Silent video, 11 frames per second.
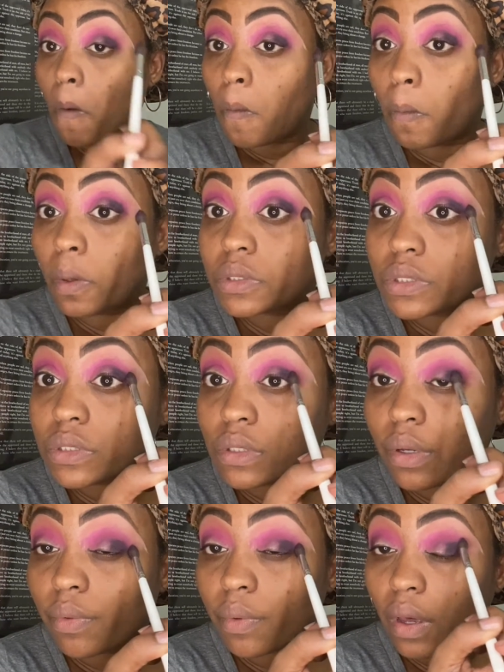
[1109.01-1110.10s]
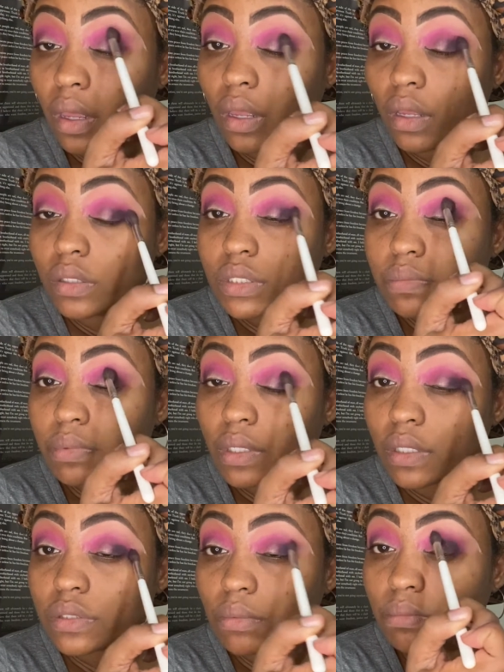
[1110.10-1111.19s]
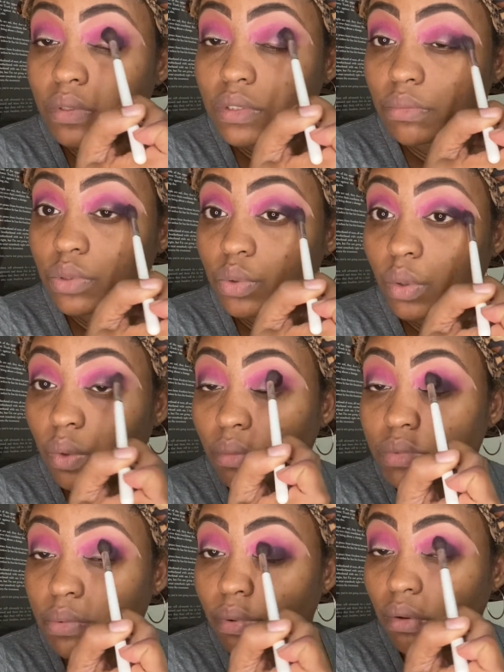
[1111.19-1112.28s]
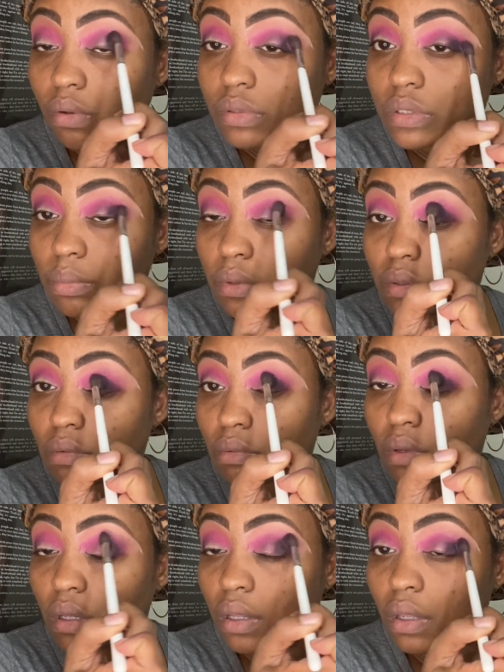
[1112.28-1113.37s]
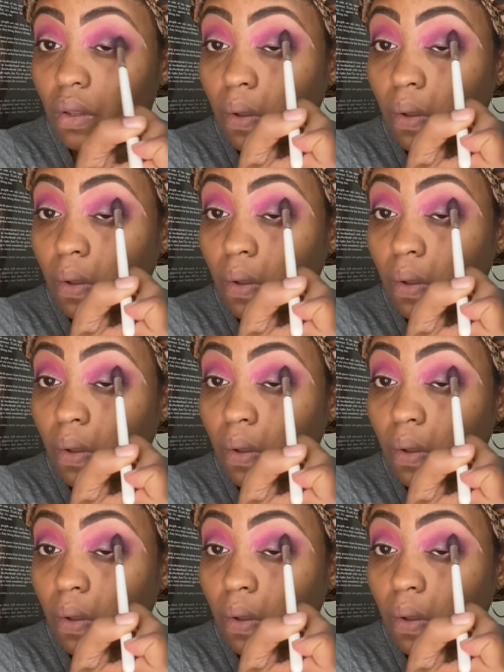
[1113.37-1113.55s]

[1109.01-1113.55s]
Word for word: which is great because it means I'm doing what I'm supposed to be doing